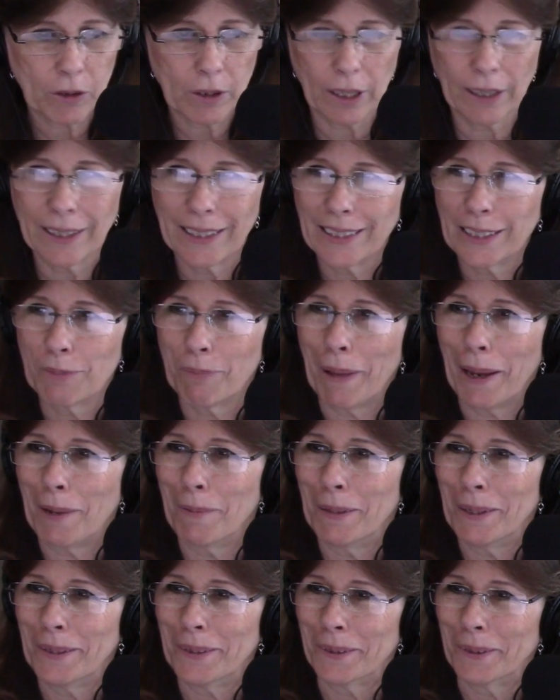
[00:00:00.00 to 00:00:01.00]

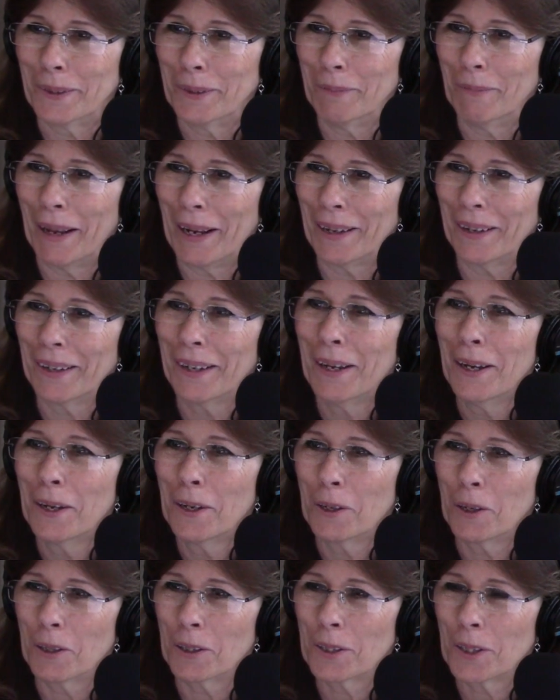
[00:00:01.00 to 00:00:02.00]
Lensbabies are to make
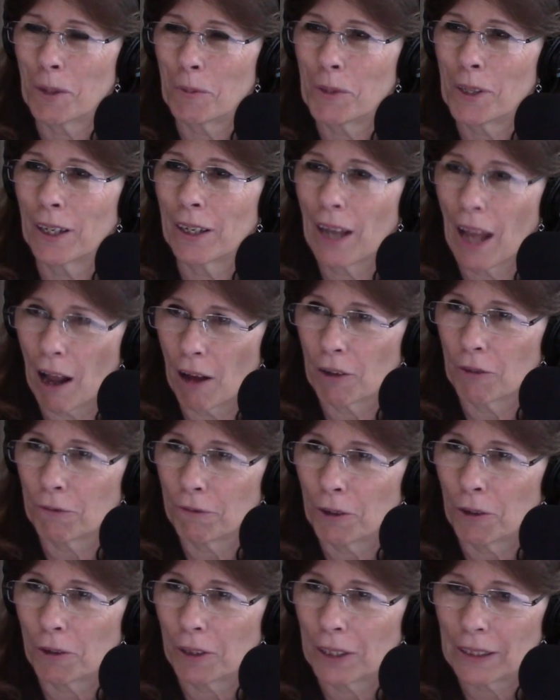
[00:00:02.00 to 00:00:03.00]
your subject out of
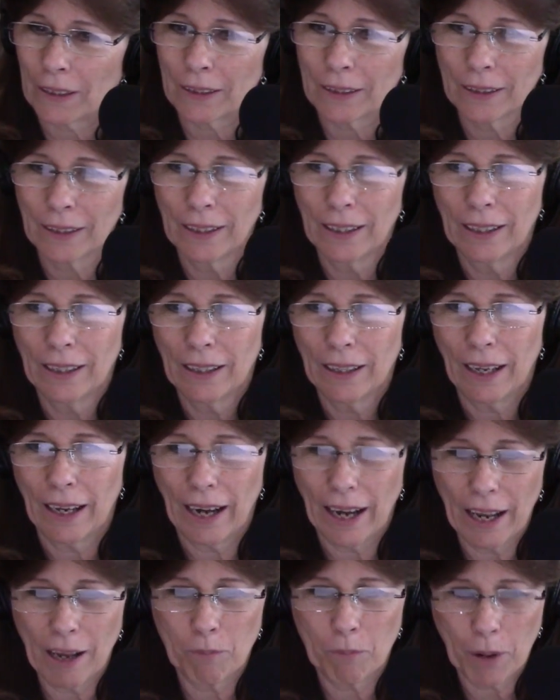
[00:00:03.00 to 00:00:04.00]
focus, and
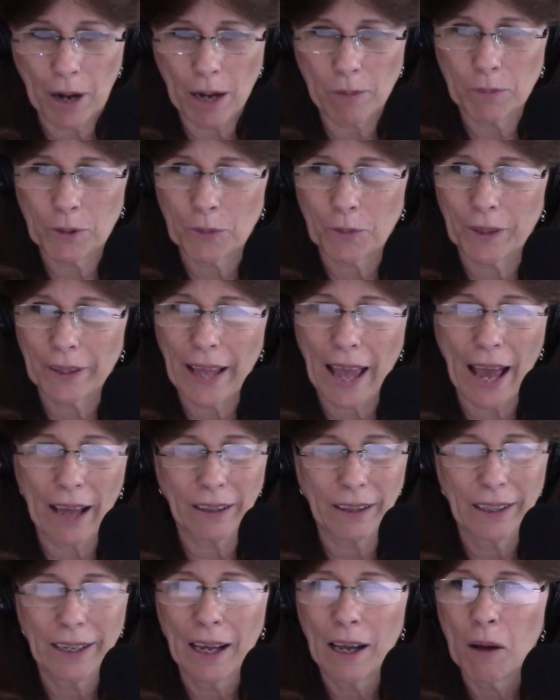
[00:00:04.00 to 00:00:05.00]
I have problems with that.
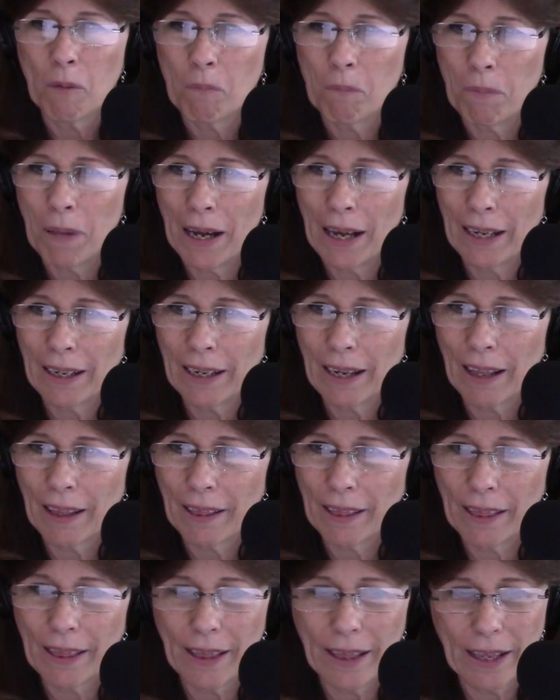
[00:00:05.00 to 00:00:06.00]
But
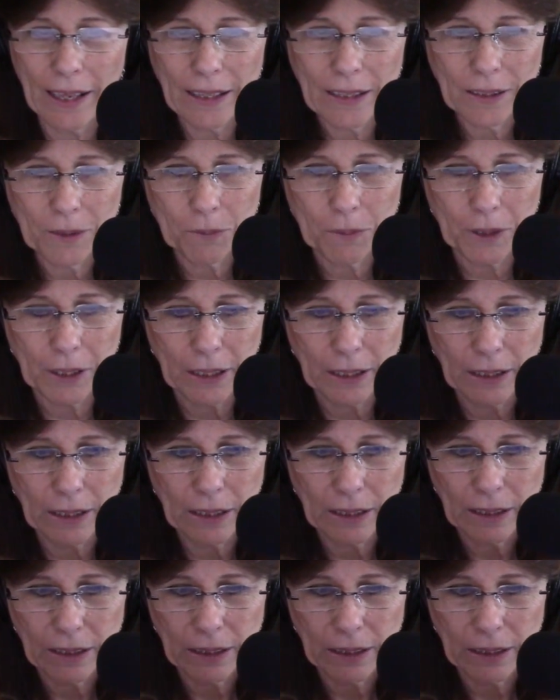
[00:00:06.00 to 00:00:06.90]
this one